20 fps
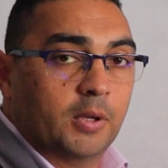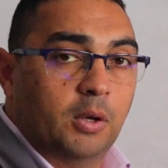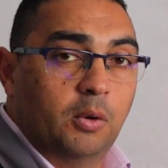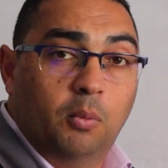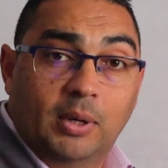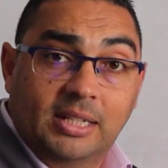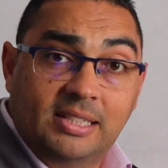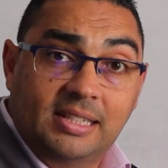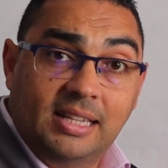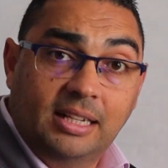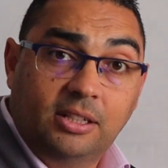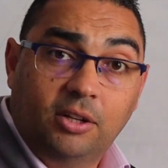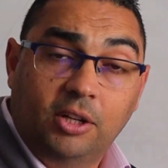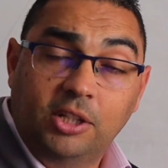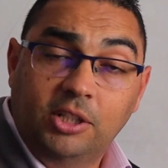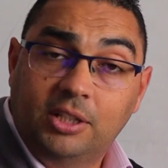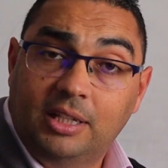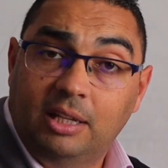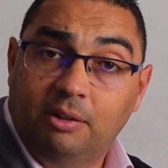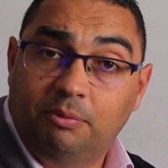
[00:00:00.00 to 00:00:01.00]
What's that
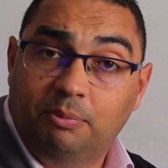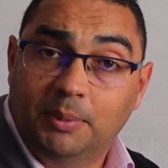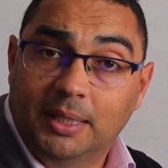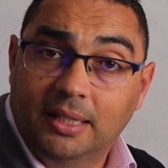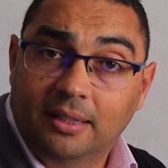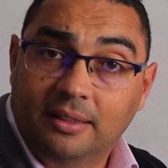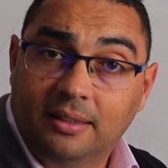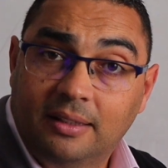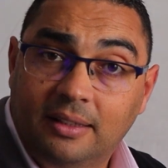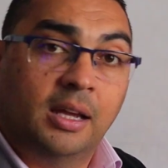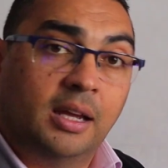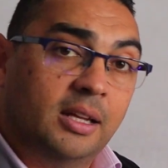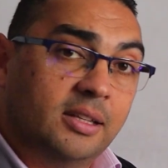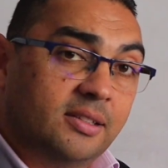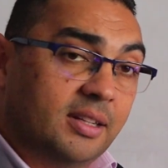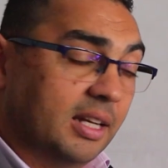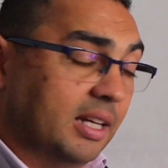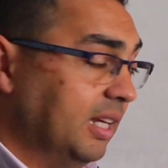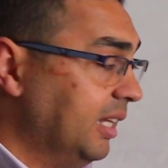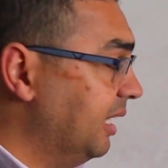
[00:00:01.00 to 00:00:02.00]
going to give me?
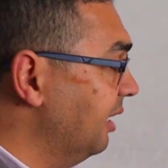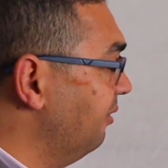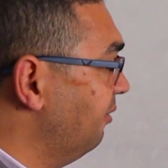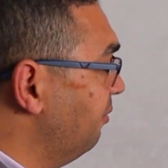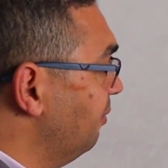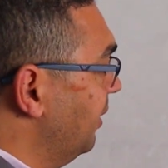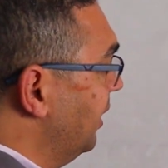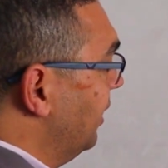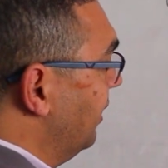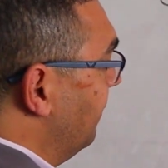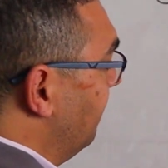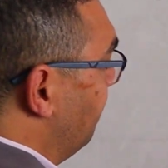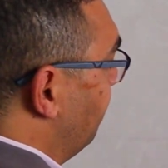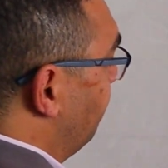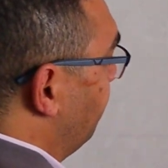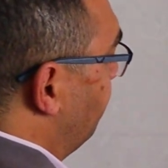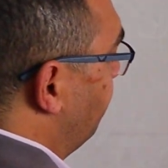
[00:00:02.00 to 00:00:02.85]
It's going to give me